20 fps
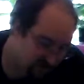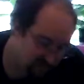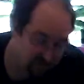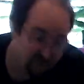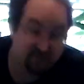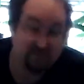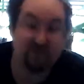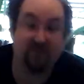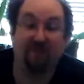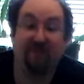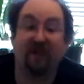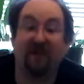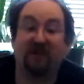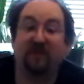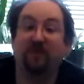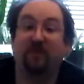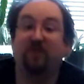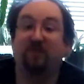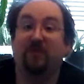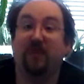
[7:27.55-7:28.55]
Word of
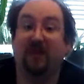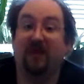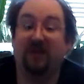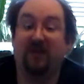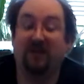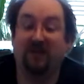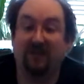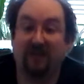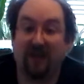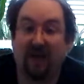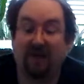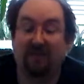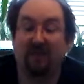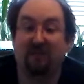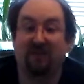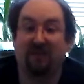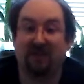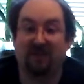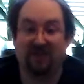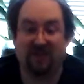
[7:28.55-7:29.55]
advice with minis, have
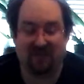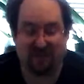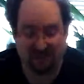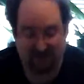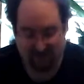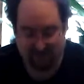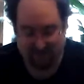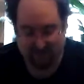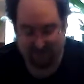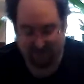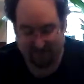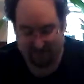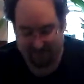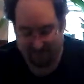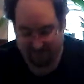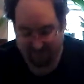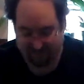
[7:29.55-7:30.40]
a place to keep them.